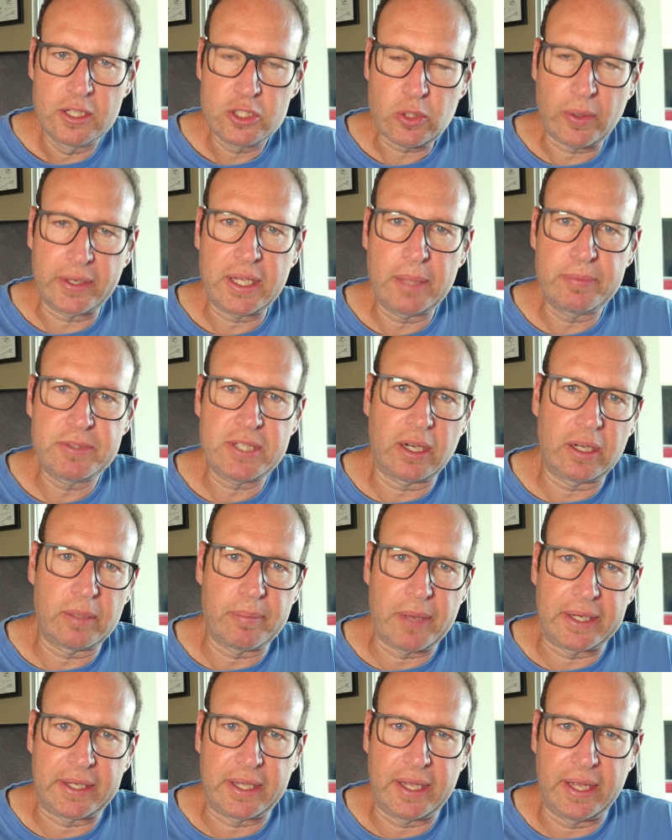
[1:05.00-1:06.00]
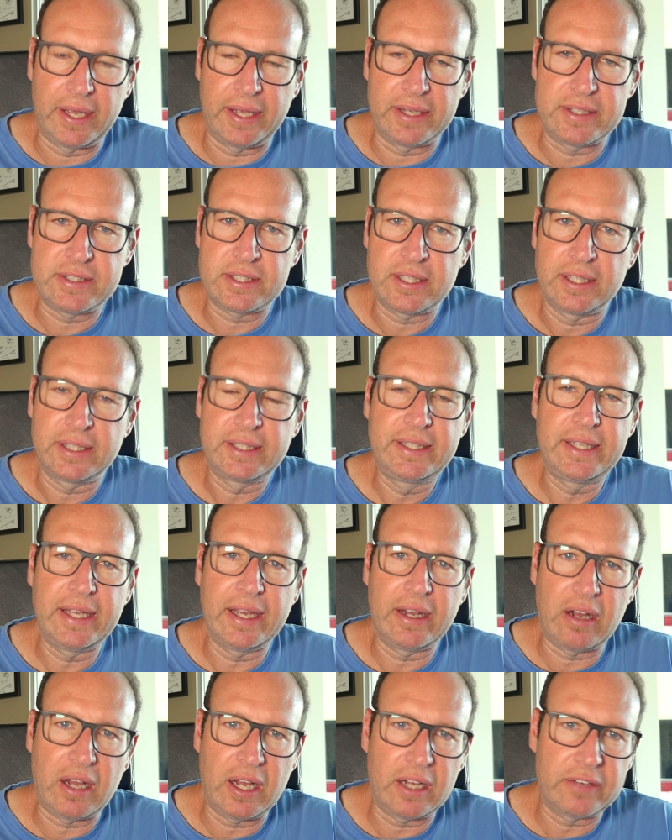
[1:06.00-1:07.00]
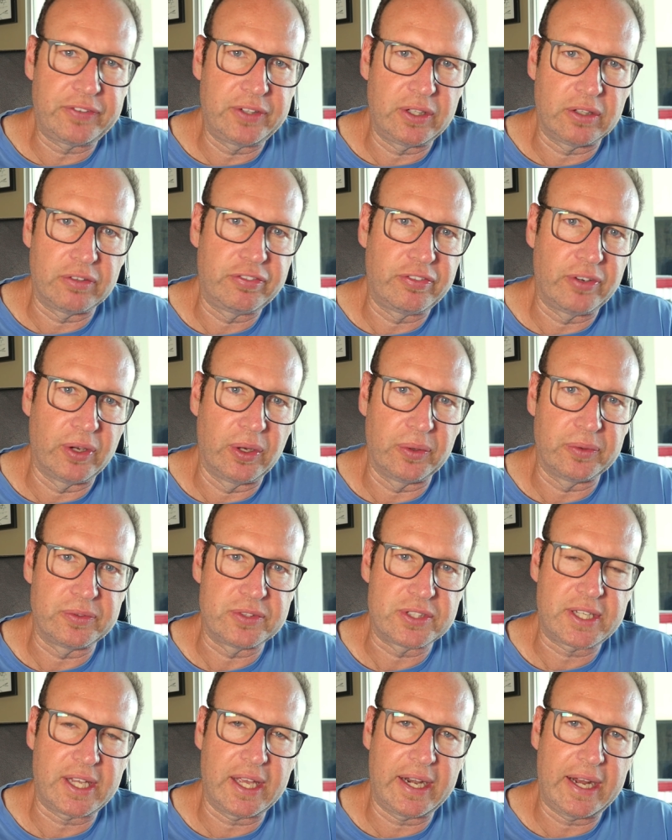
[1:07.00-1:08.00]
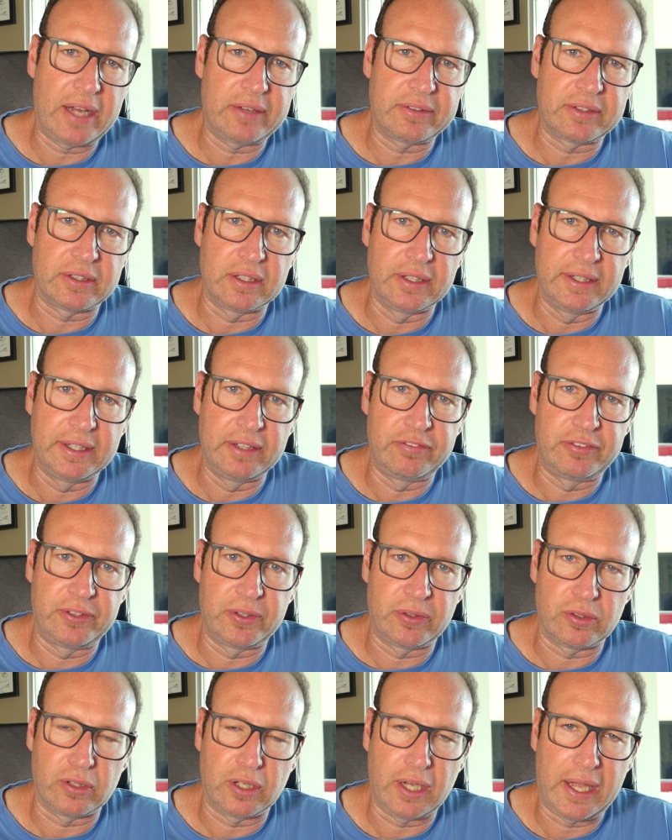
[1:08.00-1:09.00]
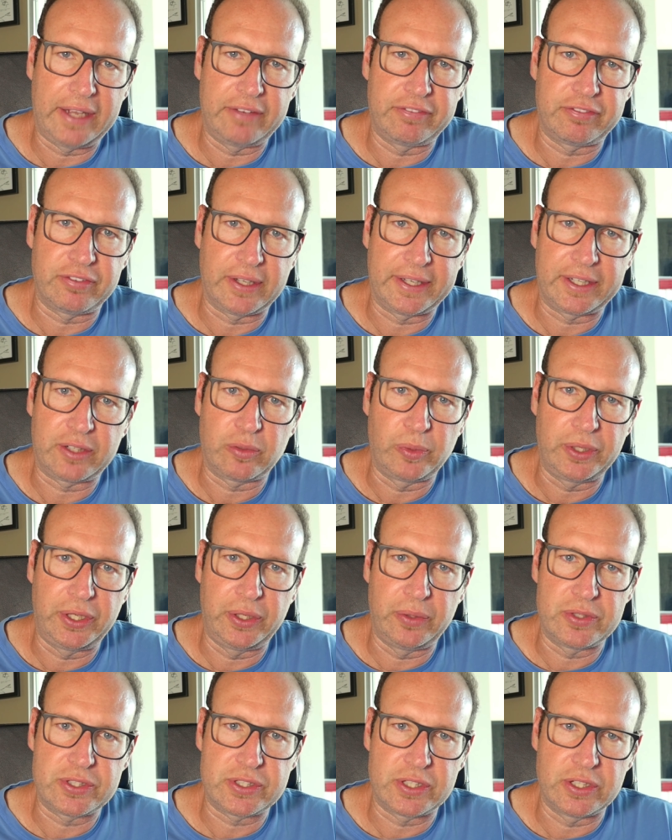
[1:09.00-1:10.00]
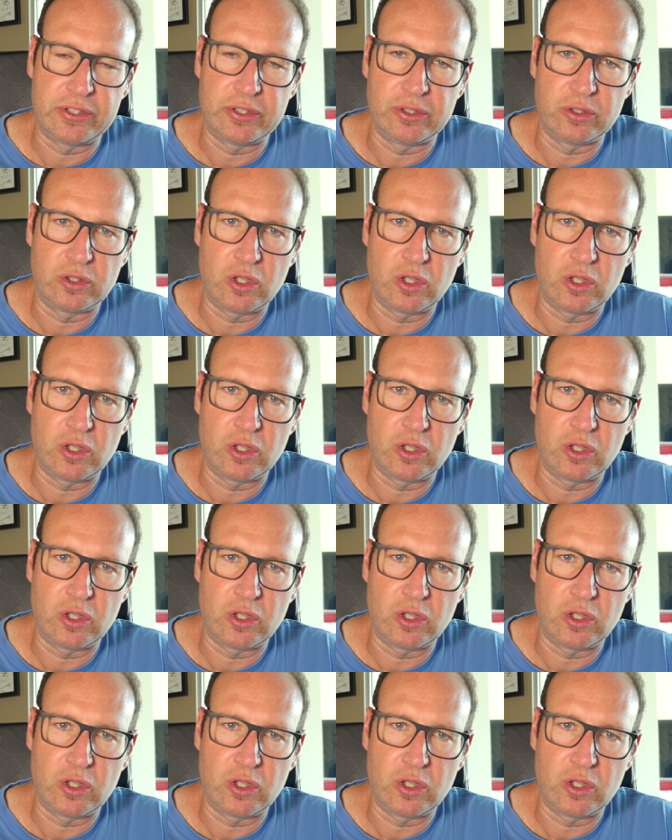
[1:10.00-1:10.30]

So I keep telling my kids, get off your phones, get out and live your life like we used to do.